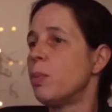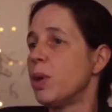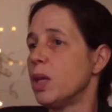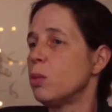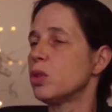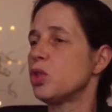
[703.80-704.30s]
But
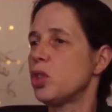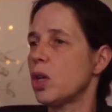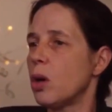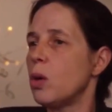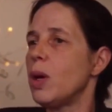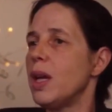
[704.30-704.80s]
it will
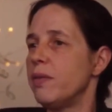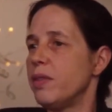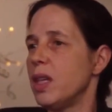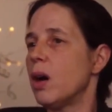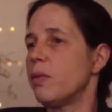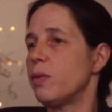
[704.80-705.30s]
show if
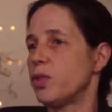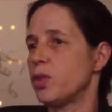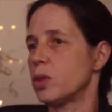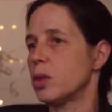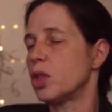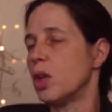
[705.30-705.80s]
the
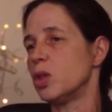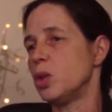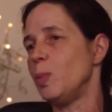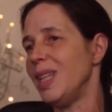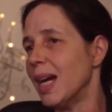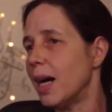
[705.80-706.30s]
officer goes
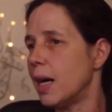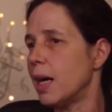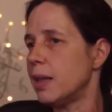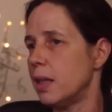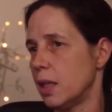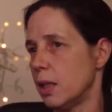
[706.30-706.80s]

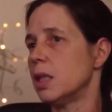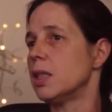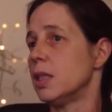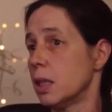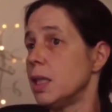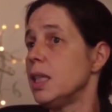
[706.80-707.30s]
beyond
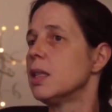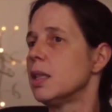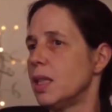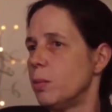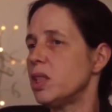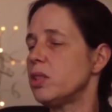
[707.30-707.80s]
the legal
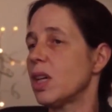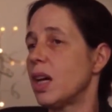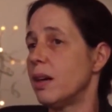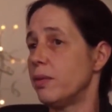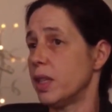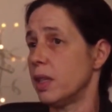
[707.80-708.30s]
limits
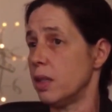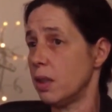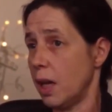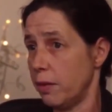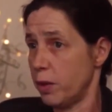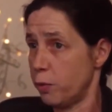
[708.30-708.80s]
of
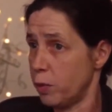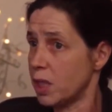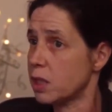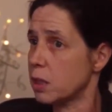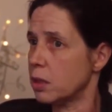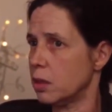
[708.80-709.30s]
the
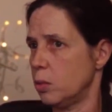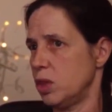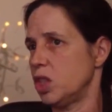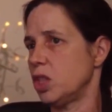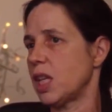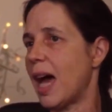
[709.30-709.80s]
frisk,
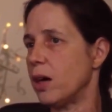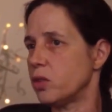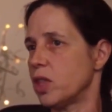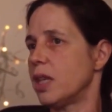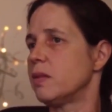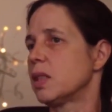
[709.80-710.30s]
which is
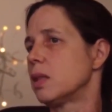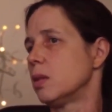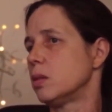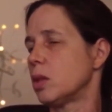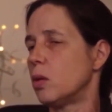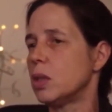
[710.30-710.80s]
outside of the
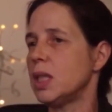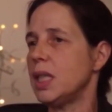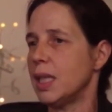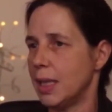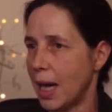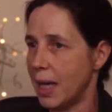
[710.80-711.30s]
clothes
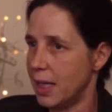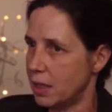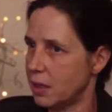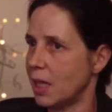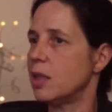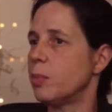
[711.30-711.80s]
only, not
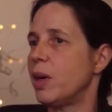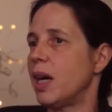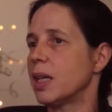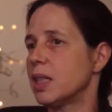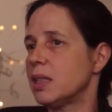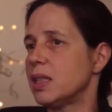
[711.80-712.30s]
inside the
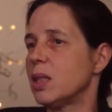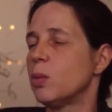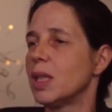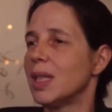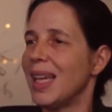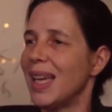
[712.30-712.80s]
pockets. It
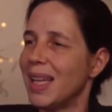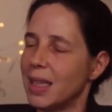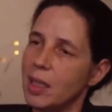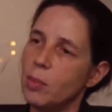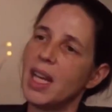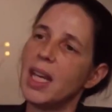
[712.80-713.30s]
will
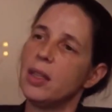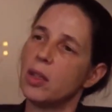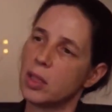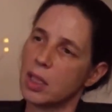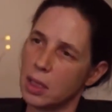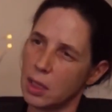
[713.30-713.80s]
eliminate
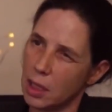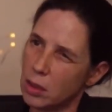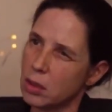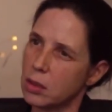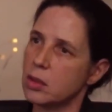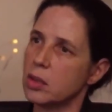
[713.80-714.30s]
those
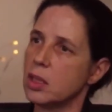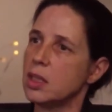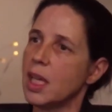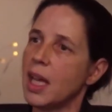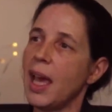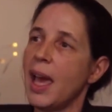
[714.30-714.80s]
illegal
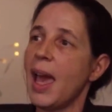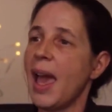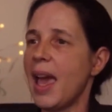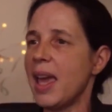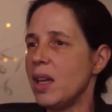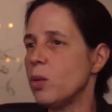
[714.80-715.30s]
searches,
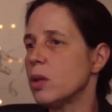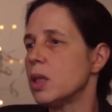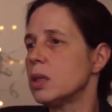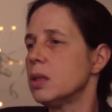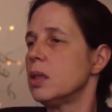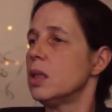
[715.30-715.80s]
and it
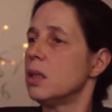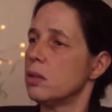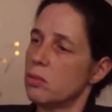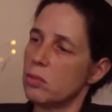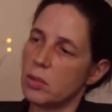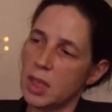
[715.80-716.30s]
will
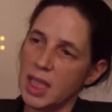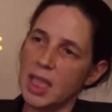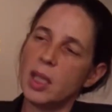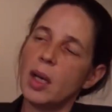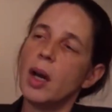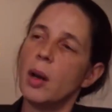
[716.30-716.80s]

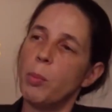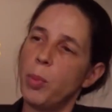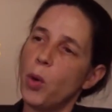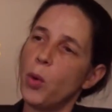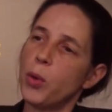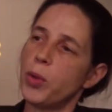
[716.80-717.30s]
lead
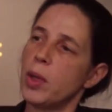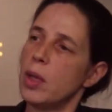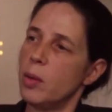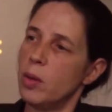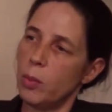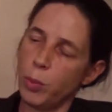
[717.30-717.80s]
both
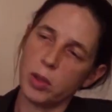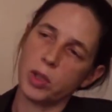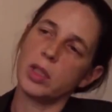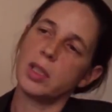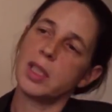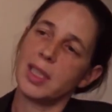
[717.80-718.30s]

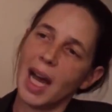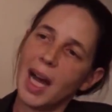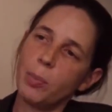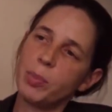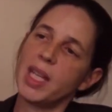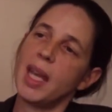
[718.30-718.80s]
person
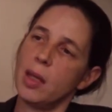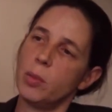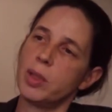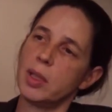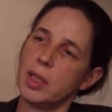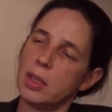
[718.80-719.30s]
stopped and
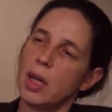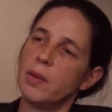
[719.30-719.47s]
police